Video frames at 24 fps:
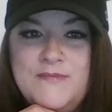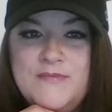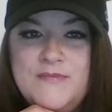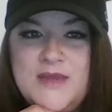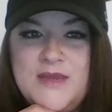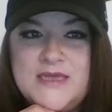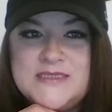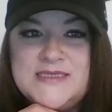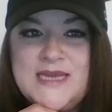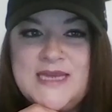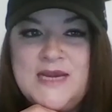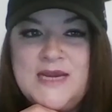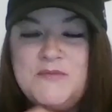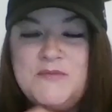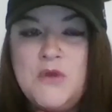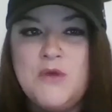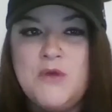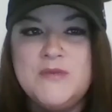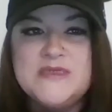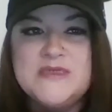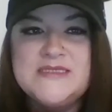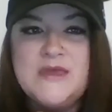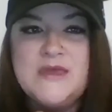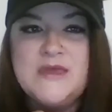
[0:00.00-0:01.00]
insane
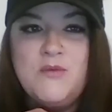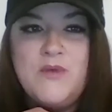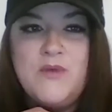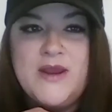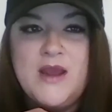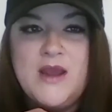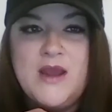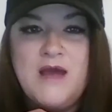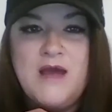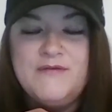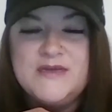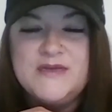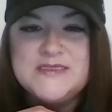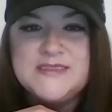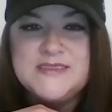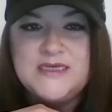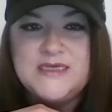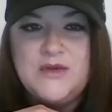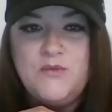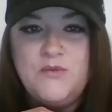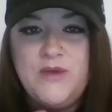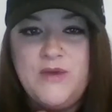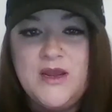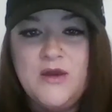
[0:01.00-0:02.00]
moments that we
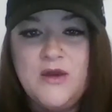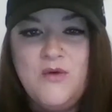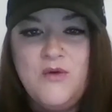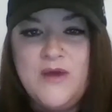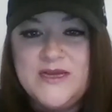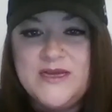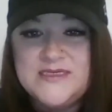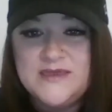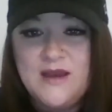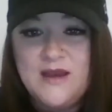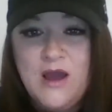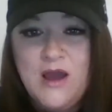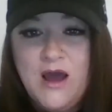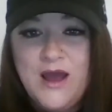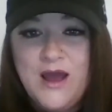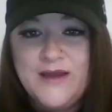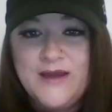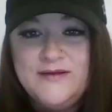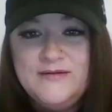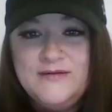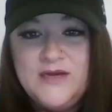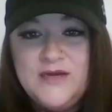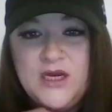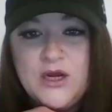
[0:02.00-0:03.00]
equate to
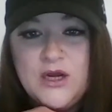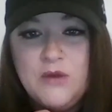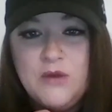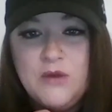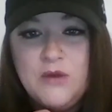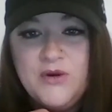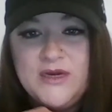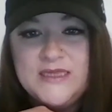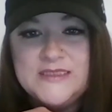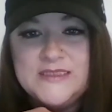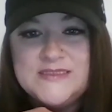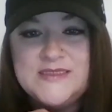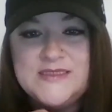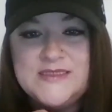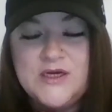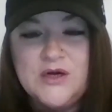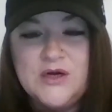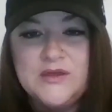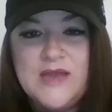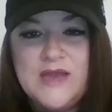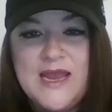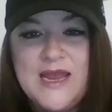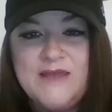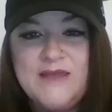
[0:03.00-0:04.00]
God, putting this in
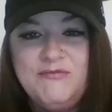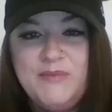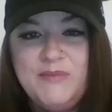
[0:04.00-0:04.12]
our life.